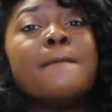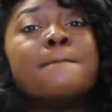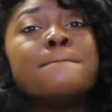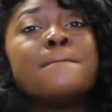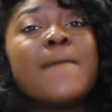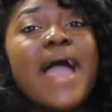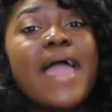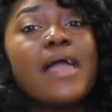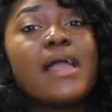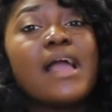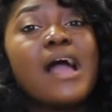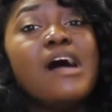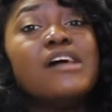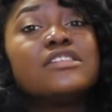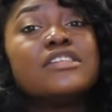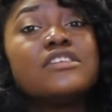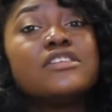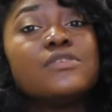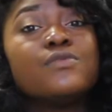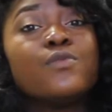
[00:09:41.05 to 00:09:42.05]
My
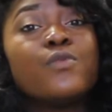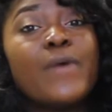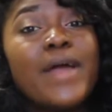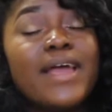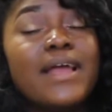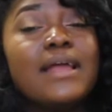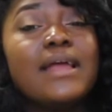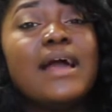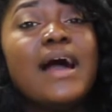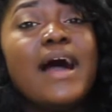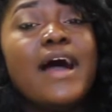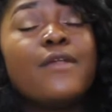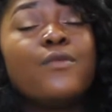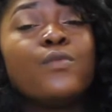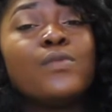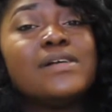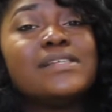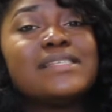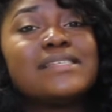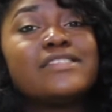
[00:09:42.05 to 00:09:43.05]
encounter with God
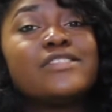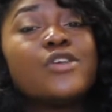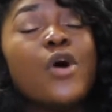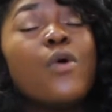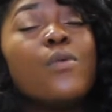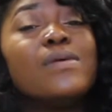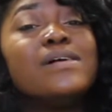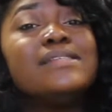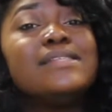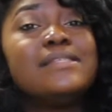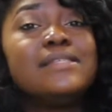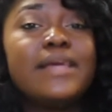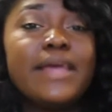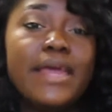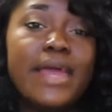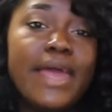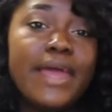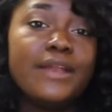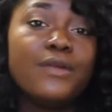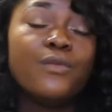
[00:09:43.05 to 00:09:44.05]
was towards the
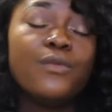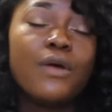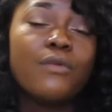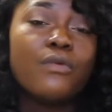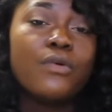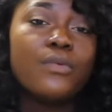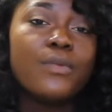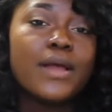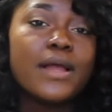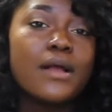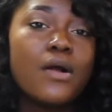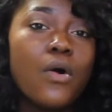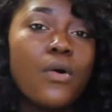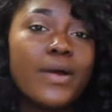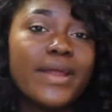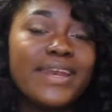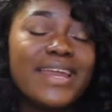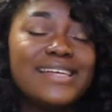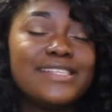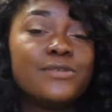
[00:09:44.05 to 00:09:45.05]
end when we were
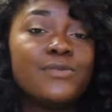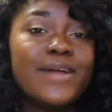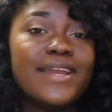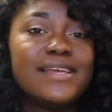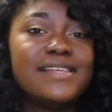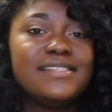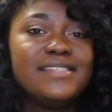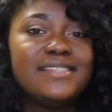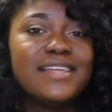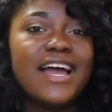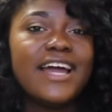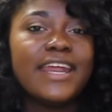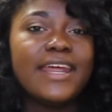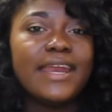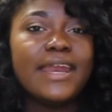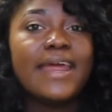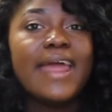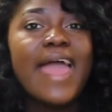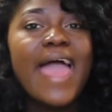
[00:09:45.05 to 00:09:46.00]
going. That's when it started.